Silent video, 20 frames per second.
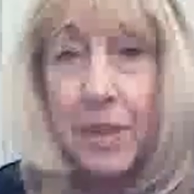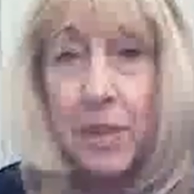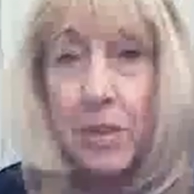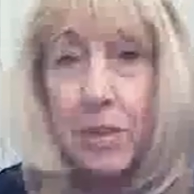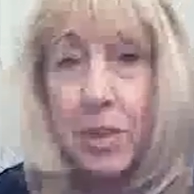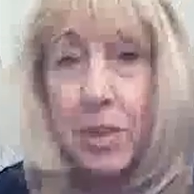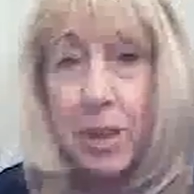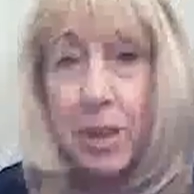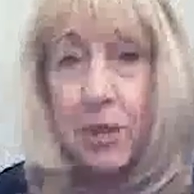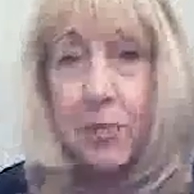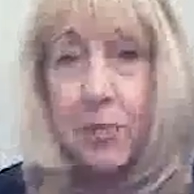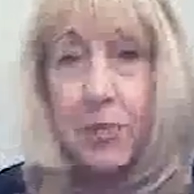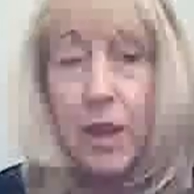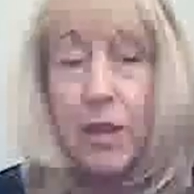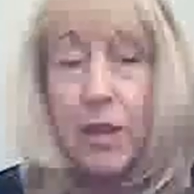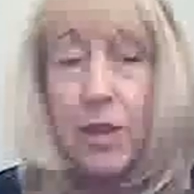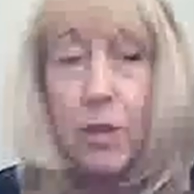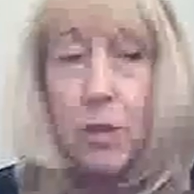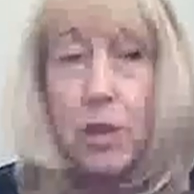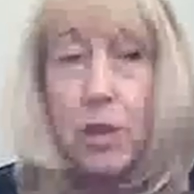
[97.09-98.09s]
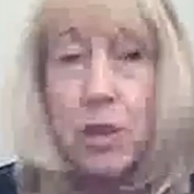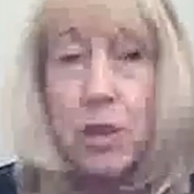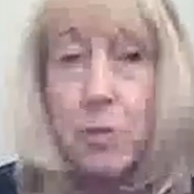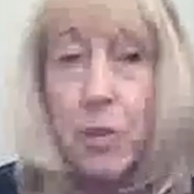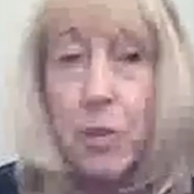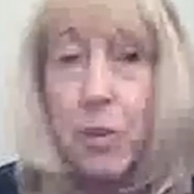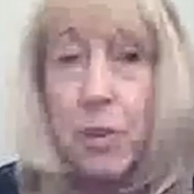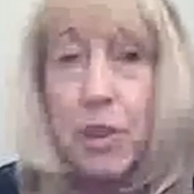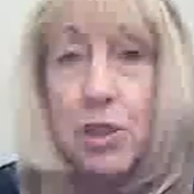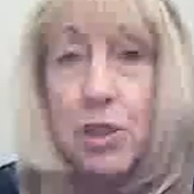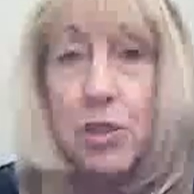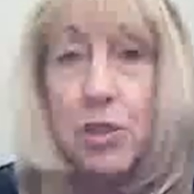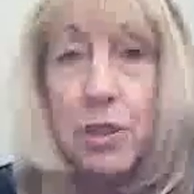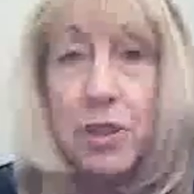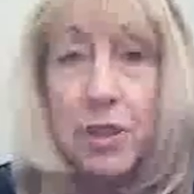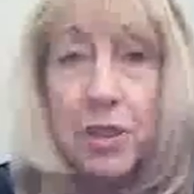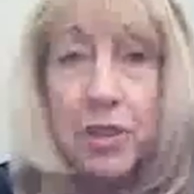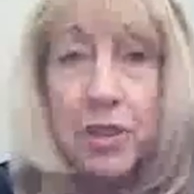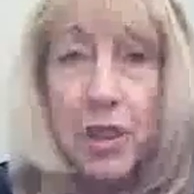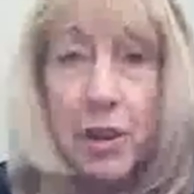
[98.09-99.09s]
You know, there was a point
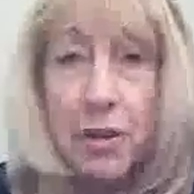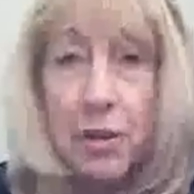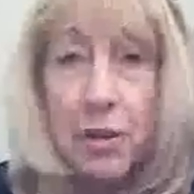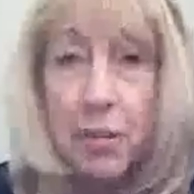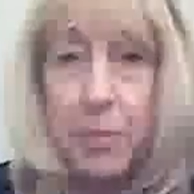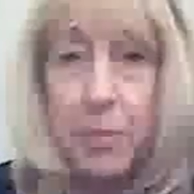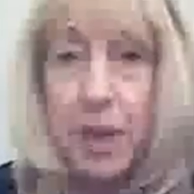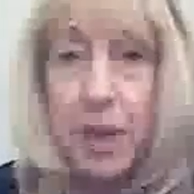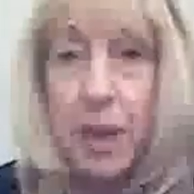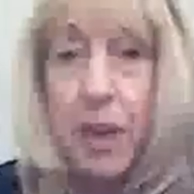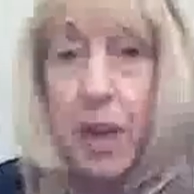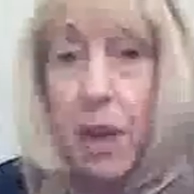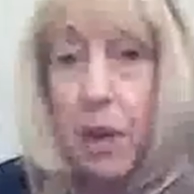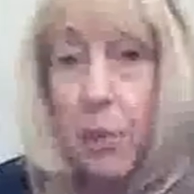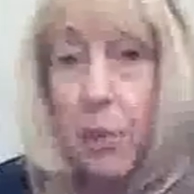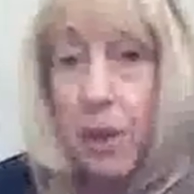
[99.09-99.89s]
during the therapy